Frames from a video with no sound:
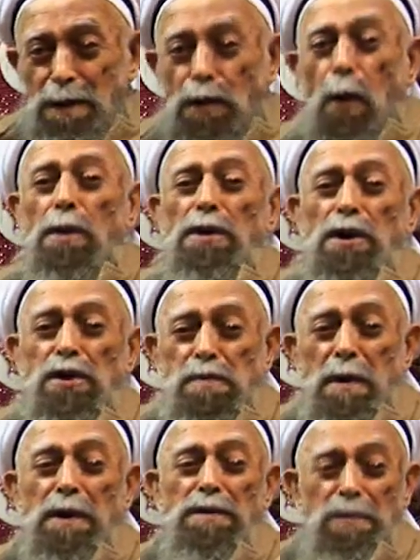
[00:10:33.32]
Don't they
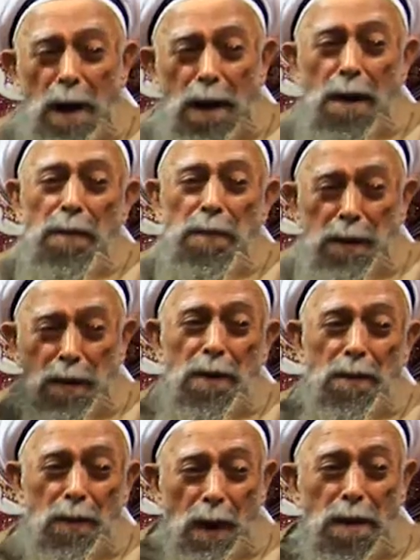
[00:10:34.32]
speak
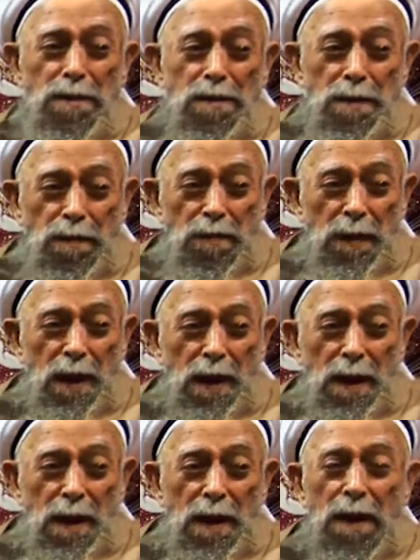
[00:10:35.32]
Salafi once?
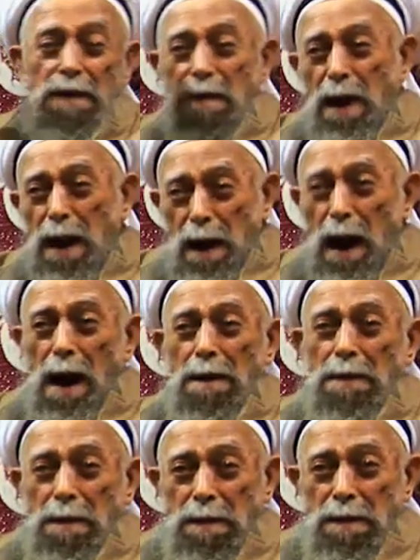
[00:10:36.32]
They
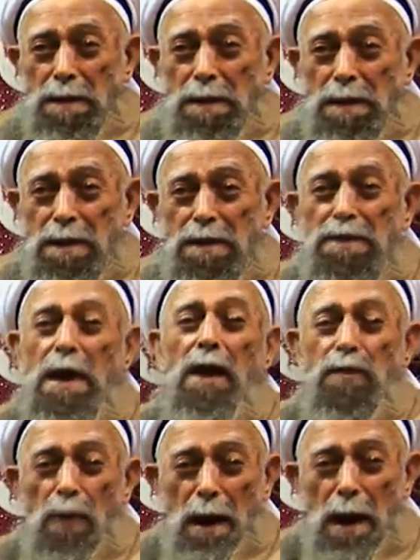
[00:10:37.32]
are,
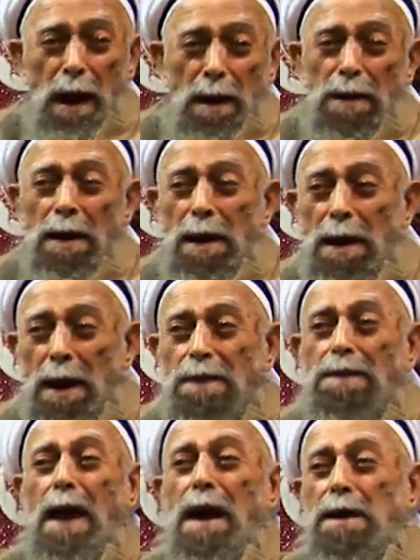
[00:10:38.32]
they were,
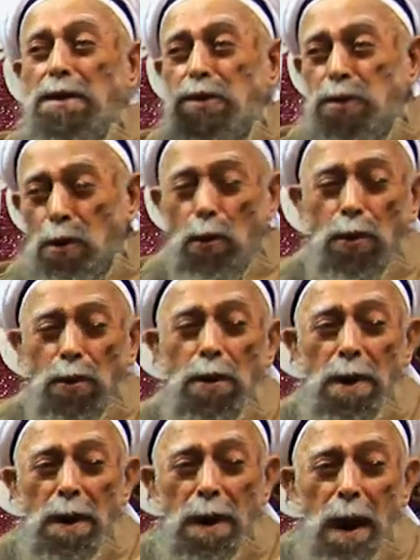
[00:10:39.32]
like you,
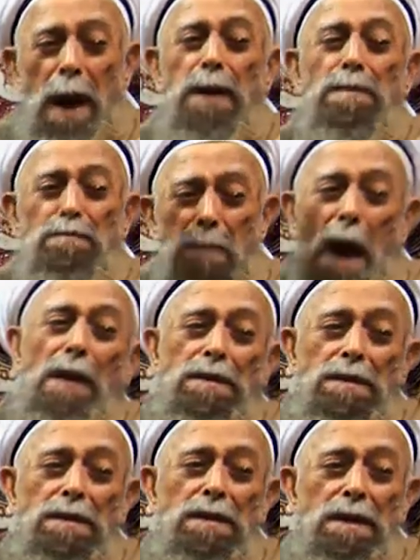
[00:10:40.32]
a
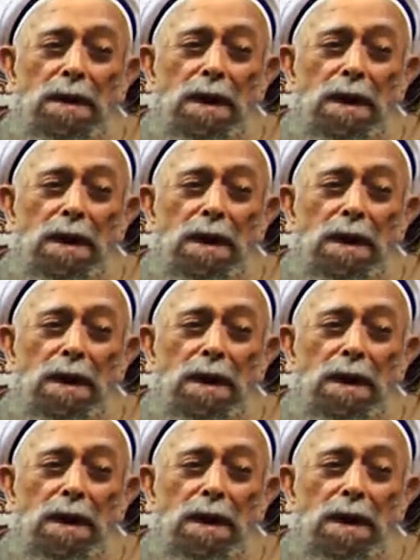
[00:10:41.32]
man.